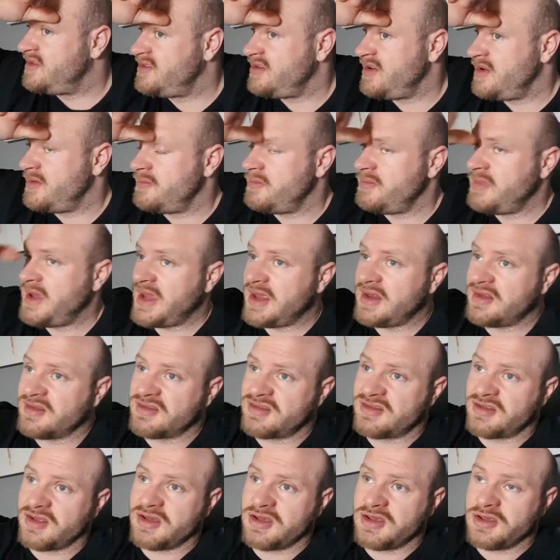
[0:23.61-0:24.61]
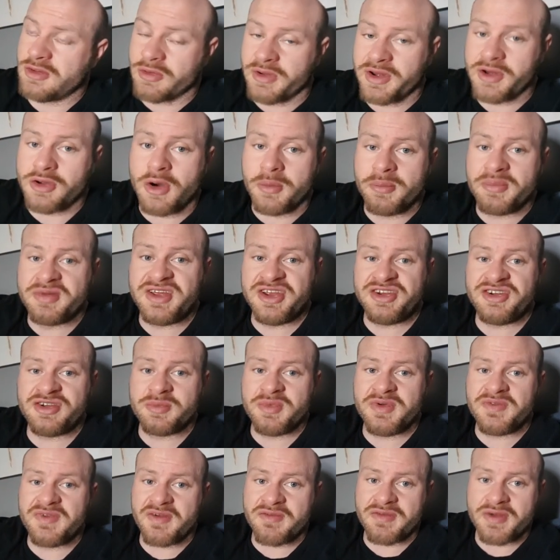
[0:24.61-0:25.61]
gym means that you're in
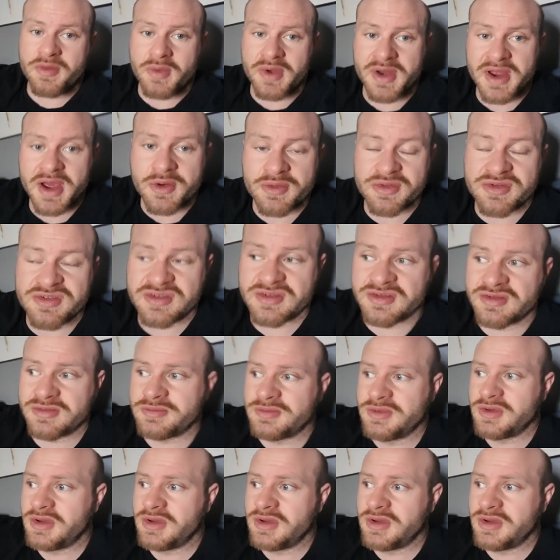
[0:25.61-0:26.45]
competition with everyone else.